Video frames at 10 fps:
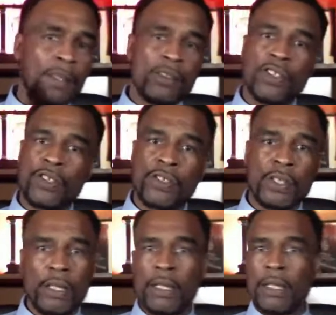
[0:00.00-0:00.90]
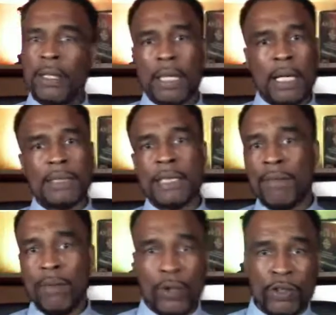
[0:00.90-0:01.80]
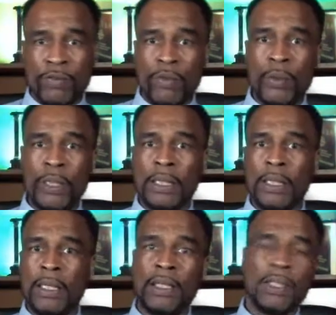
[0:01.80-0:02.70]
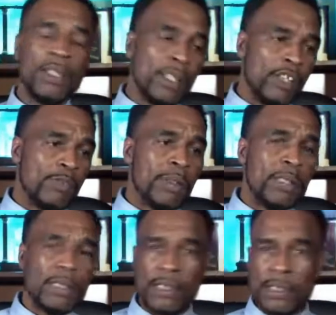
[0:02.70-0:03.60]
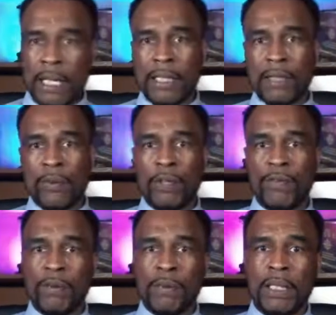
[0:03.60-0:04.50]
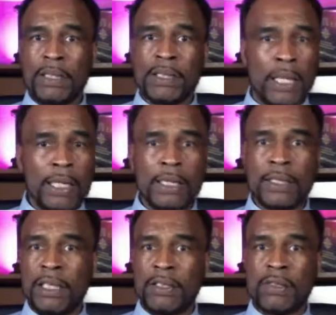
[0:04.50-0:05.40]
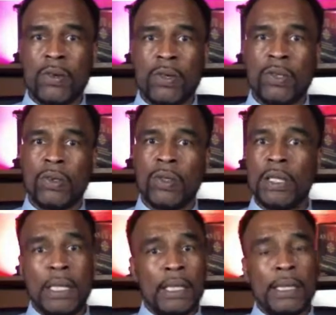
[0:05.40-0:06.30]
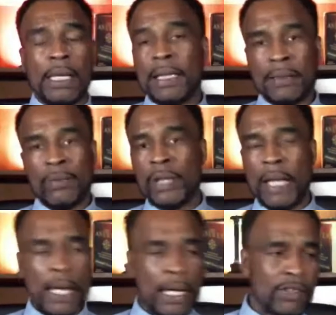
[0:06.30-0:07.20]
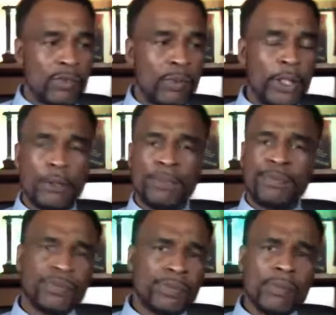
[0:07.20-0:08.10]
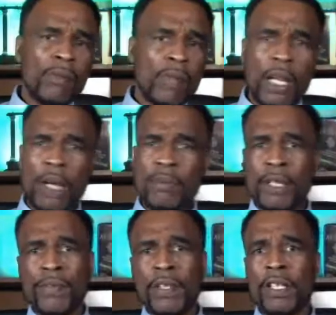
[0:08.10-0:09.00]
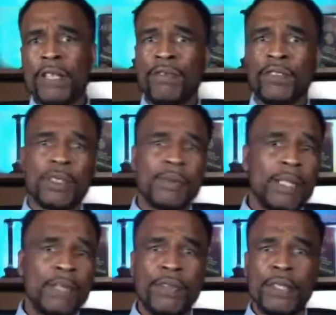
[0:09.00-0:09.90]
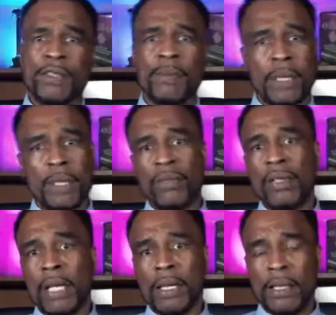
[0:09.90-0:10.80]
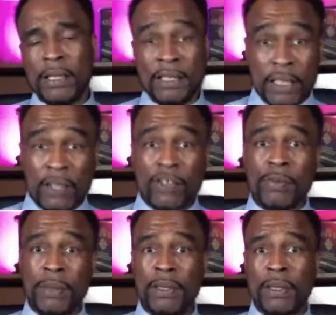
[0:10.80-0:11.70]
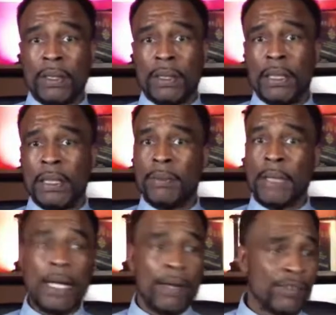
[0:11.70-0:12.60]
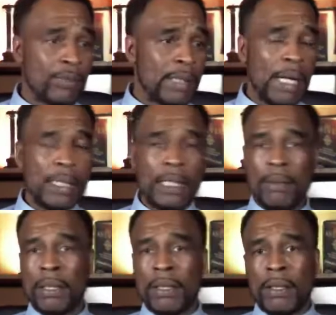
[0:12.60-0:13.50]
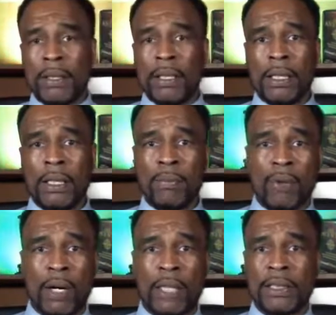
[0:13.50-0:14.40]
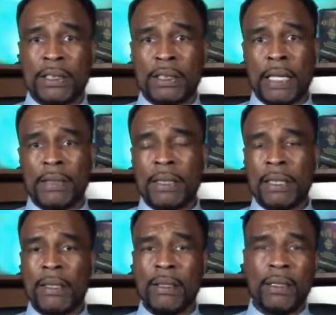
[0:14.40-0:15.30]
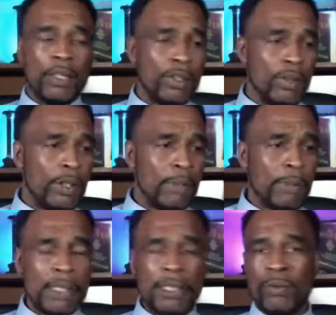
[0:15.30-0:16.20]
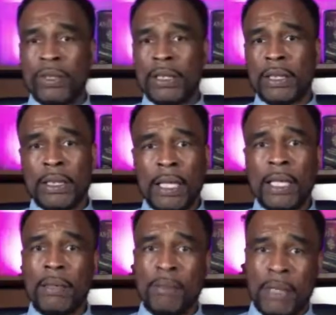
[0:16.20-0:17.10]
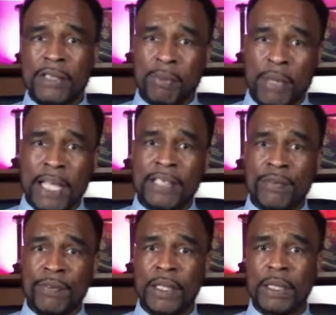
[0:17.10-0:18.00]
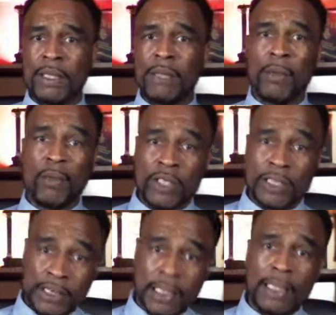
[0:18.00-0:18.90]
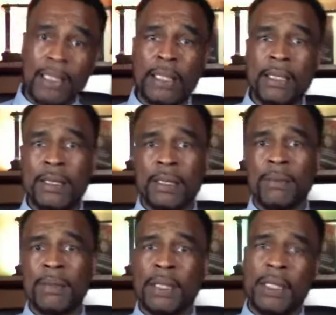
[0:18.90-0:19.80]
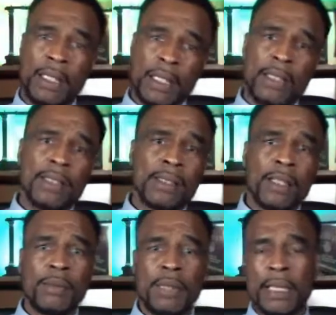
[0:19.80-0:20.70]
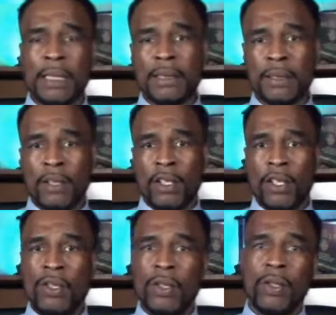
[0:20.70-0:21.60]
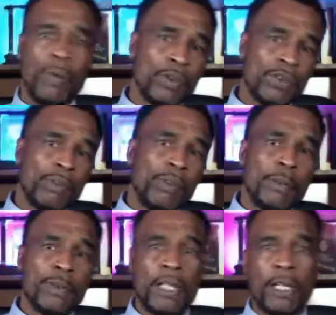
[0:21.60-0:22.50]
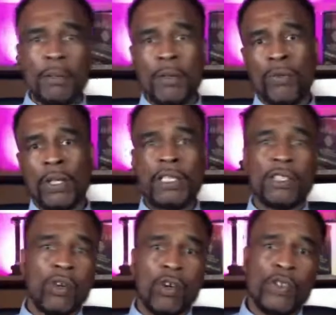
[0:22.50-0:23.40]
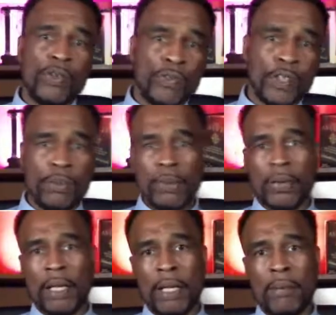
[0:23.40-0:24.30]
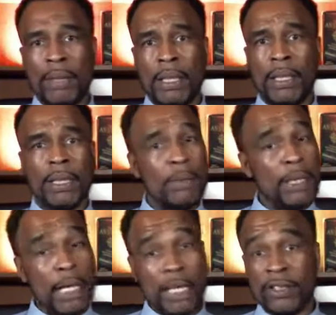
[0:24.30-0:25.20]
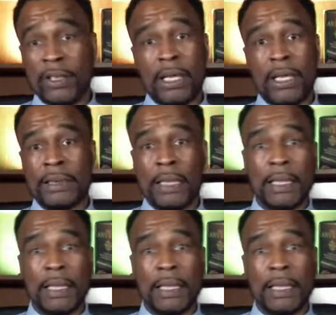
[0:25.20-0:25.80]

This is it, guys. Have a wonderful weekend. It's been an exciting week for me. There's a lot of things going on. Guys, I want to add as well, I'm definitely looking for some internet salesmen. I have some dynamic products that's out there. Anybody that want to connect and make some passive income or want a second income, hit us up, guys. I want some people to help me run this Are You Fundable campaign. I mean, actually, guys,